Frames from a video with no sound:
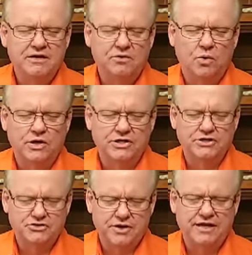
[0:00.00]
Lord, to
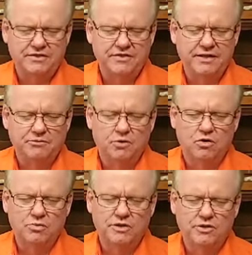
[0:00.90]
strengthen them,
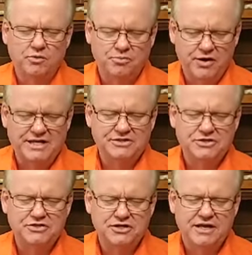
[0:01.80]
Lord, with Your
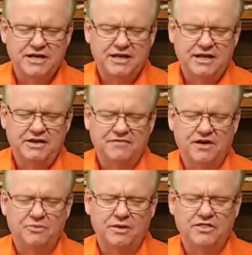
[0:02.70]
presence. And
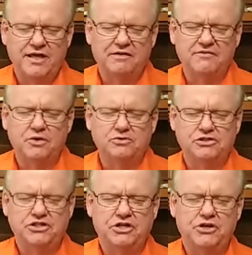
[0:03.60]
Father, we think of those
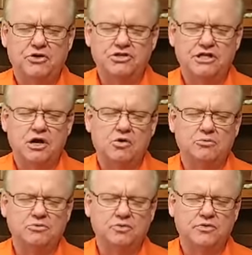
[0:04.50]
that's in the nursing
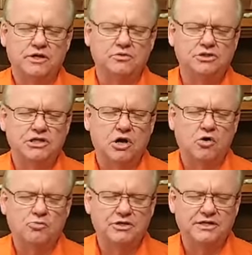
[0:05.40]
homes or those that's
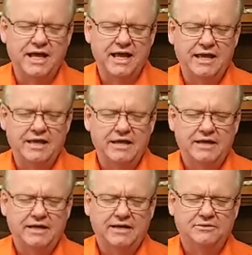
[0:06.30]
home today,
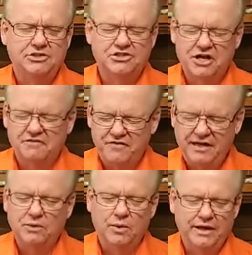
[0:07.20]
just not
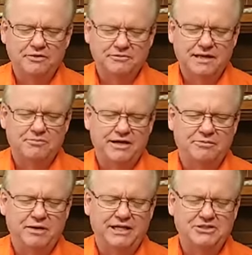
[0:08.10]
feeling well. I pray a
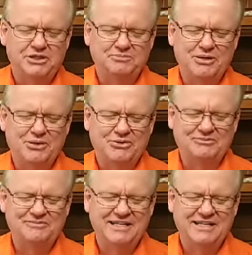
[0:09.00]
blessing upon them.